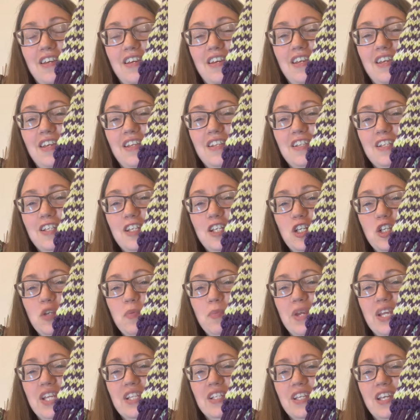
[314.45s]
Isn't it
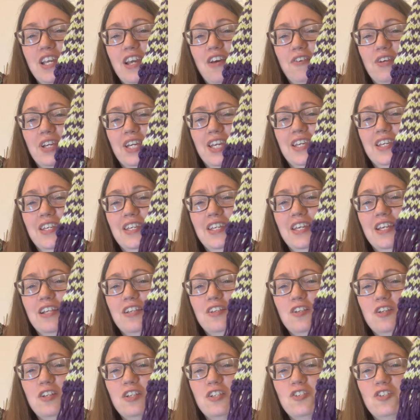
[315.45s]
amazing how kinky it
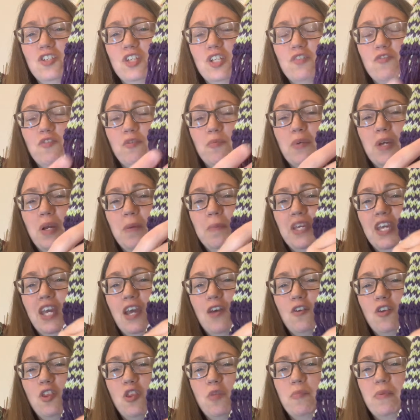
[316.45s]
looks just from coming
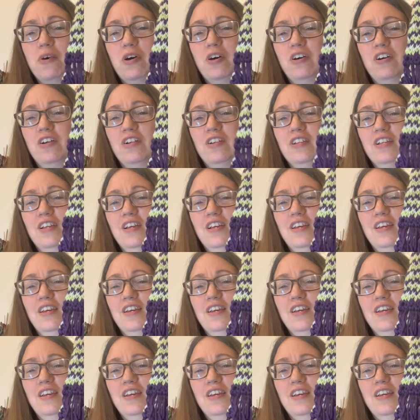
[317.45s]
out of the ball?